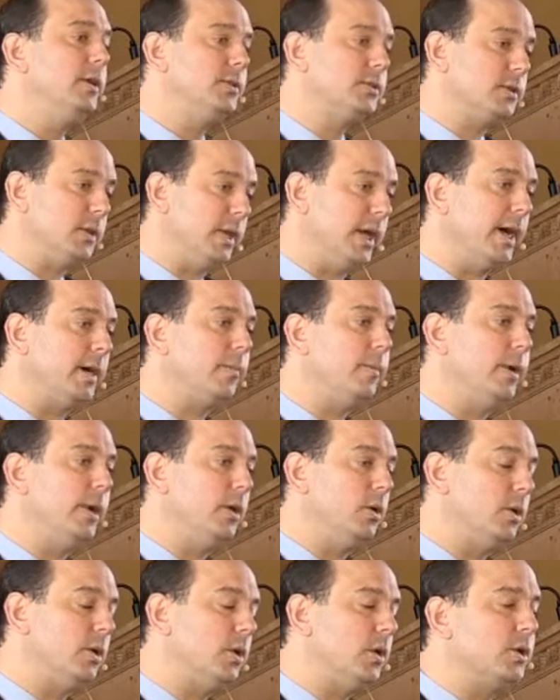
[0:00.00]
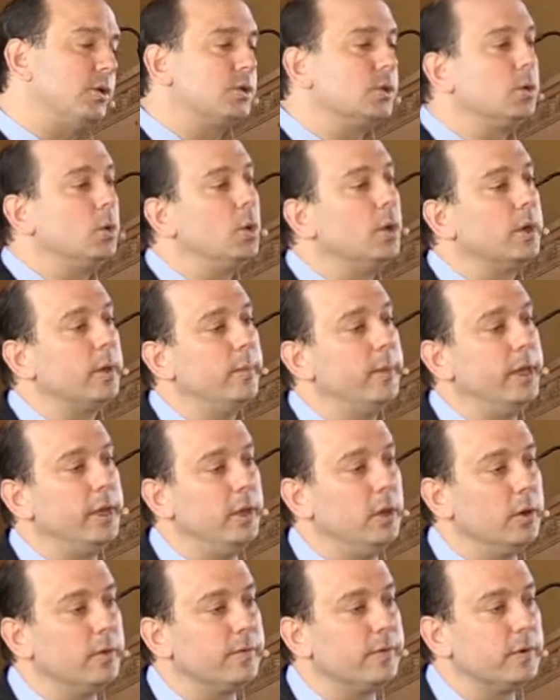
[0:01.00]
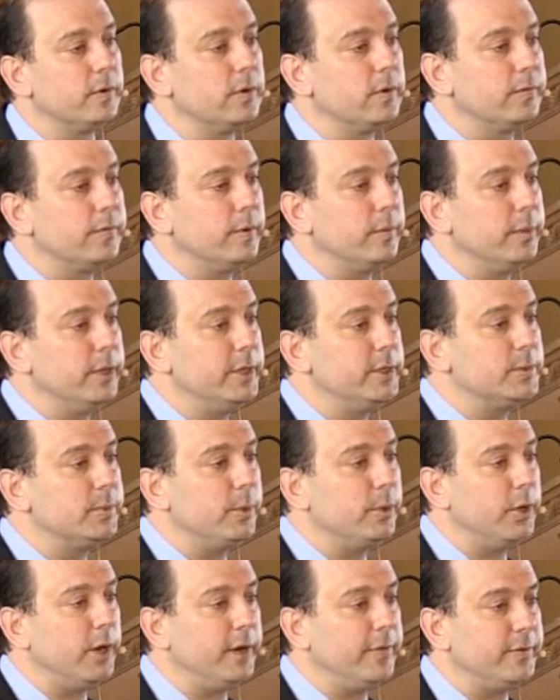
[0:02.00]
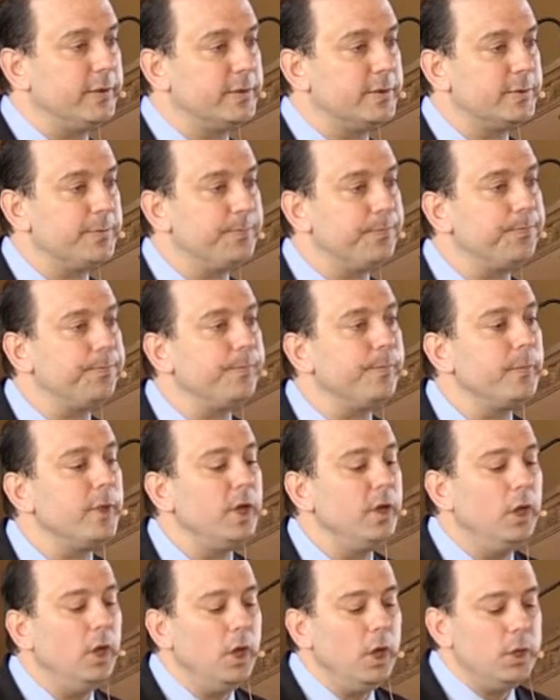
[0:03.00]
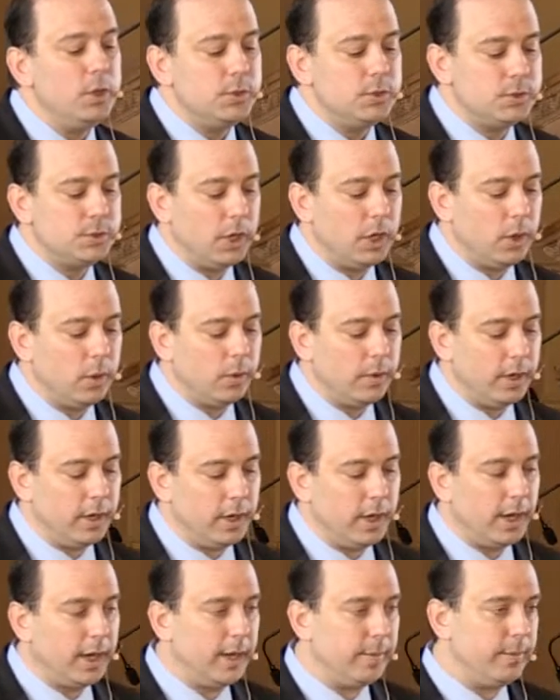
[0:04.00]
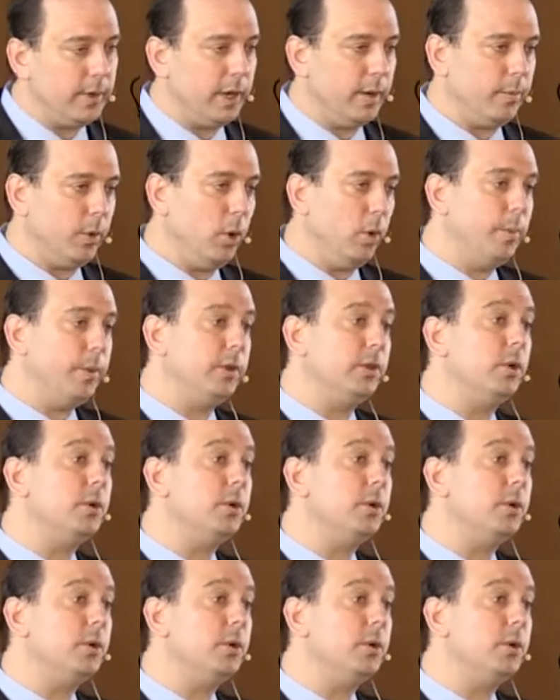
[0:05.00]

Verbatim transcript: selectmen or, or school committee or for, for municipal office. So I'm, I'm hoping